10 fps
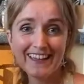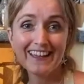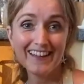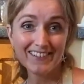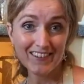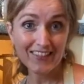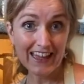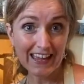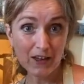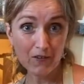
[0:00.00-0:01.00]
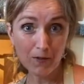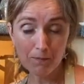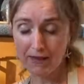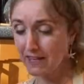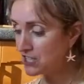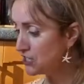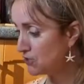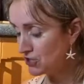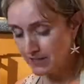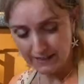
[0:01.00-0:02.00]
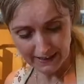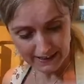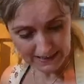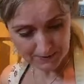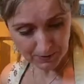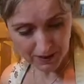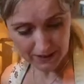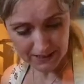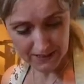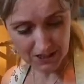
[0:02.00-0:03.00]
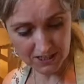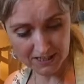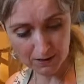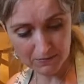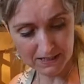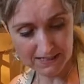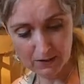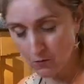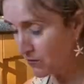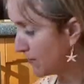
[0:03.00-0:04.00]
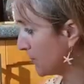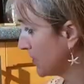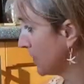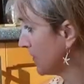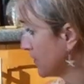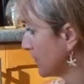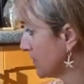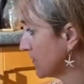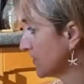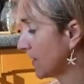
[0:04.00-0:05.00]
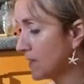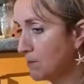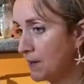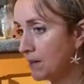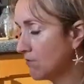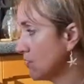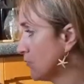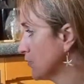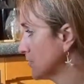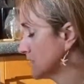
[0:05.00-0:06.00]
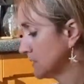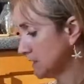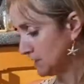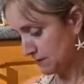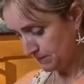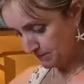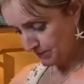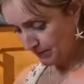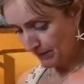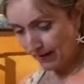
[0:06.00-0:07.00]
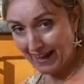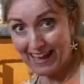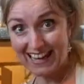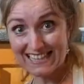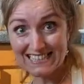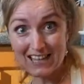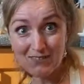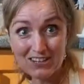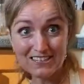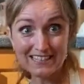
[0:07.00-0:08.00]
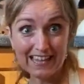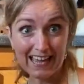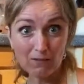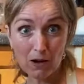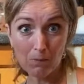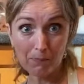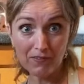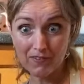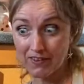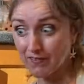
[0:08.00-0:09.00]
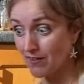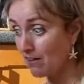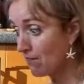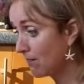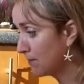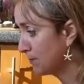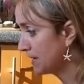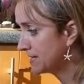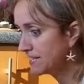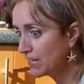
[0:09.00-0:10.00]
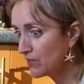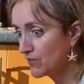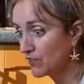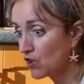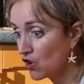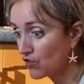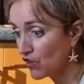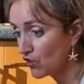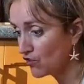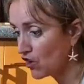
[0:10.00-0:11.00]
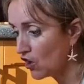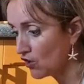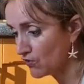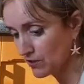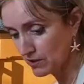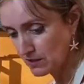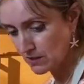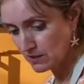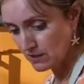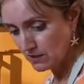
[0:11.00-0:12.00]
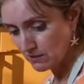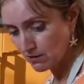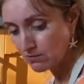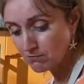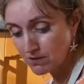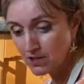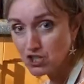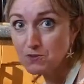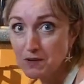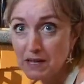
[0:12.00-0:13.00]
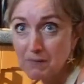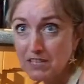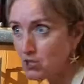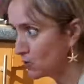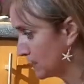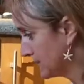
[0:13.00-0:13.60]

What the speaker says: So there goes the pinger, children. Here's Purdy. She's come to see what we're up to. So we'll turn the pinger off. And let's have a look, see how our biscuits are. Purdy knows it's hot, hot, hot. Oh, no, she's bringing me a toy.